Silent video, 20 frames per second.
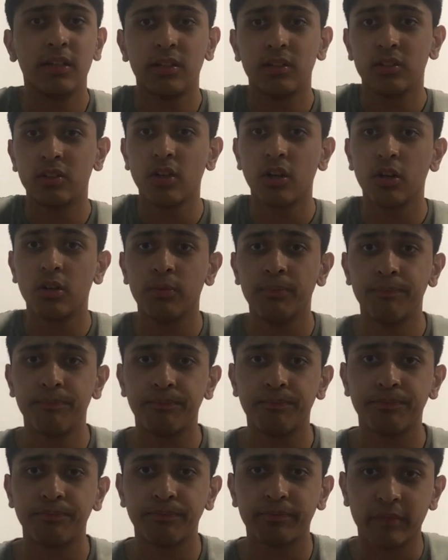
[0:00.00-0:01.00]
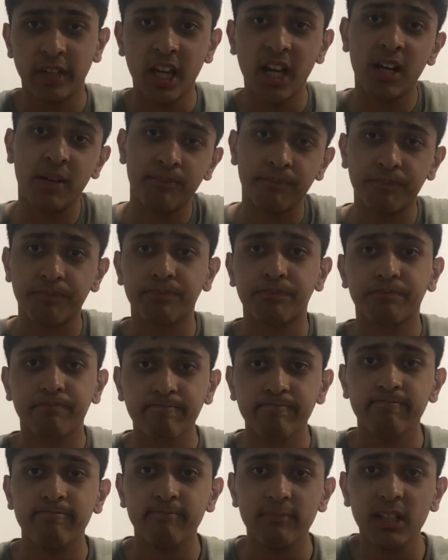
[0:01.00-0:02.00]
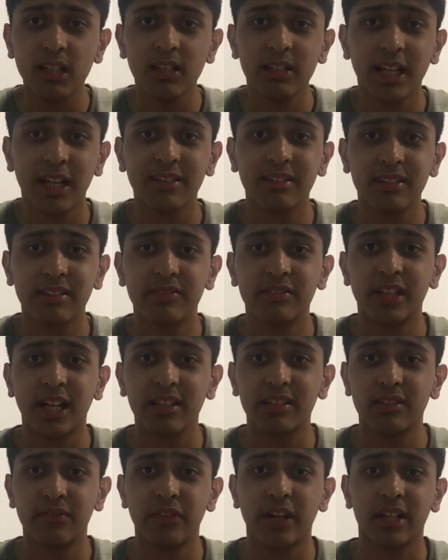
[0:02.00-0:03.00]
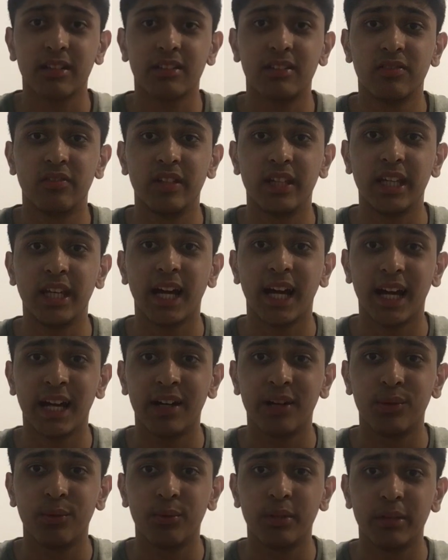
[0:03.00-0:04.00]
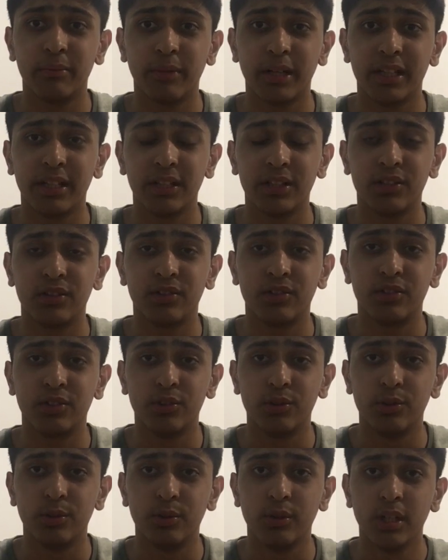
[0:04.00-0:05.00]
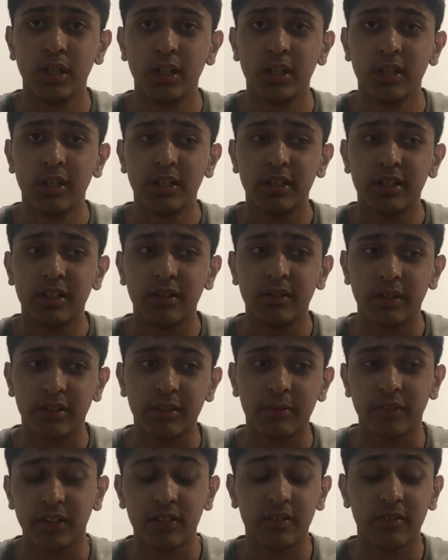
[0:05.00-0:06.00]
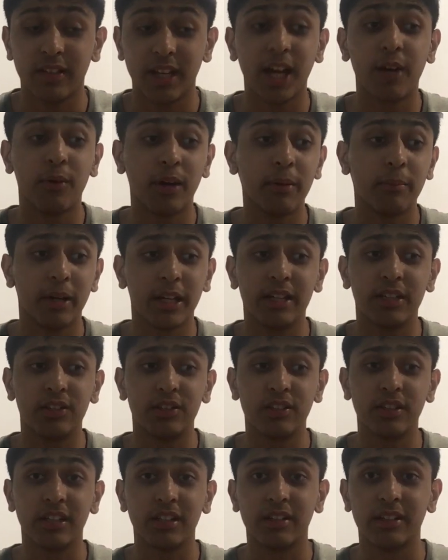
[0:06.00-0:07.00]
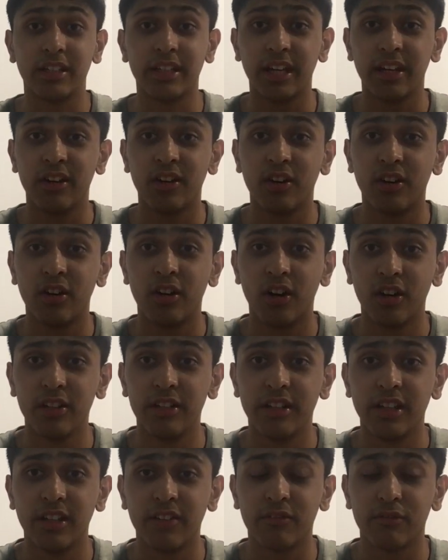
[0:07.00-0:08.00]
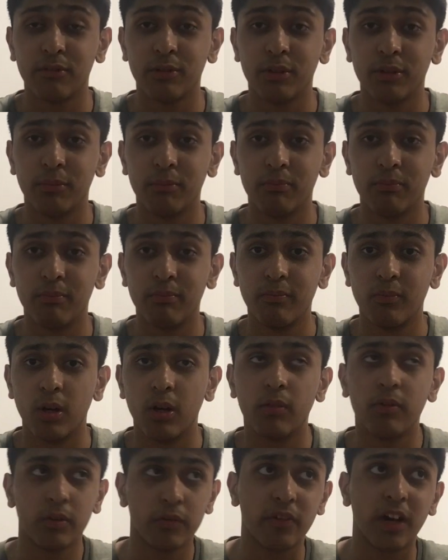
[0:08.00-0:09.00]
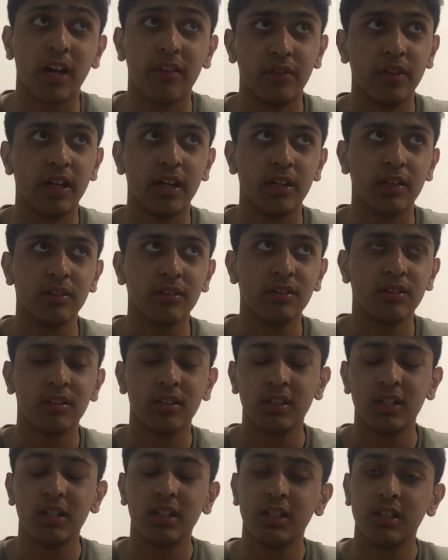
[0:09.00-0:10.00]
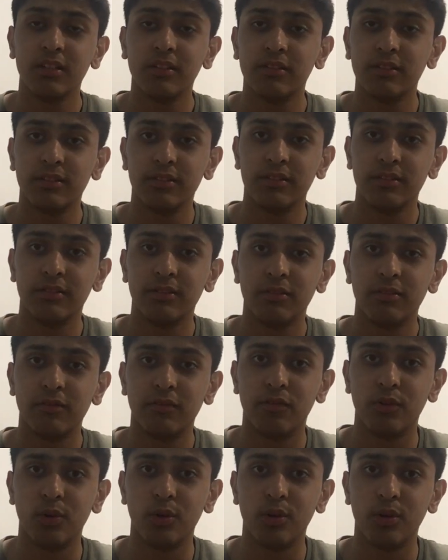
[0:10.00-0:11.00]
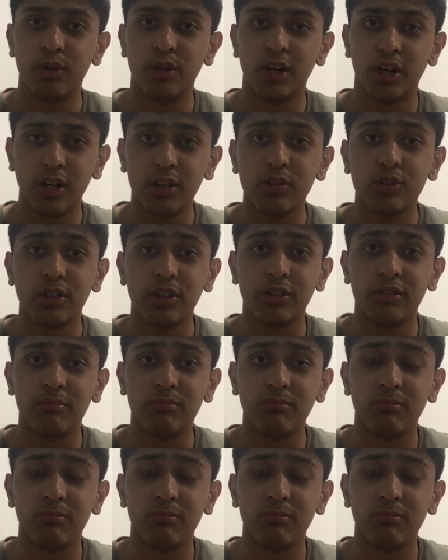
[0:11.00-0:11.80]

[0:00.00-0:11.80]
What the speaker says: So yeah, that's effectively how we managed to. That's effectively how I managed to get a holiday for 5 days for $100.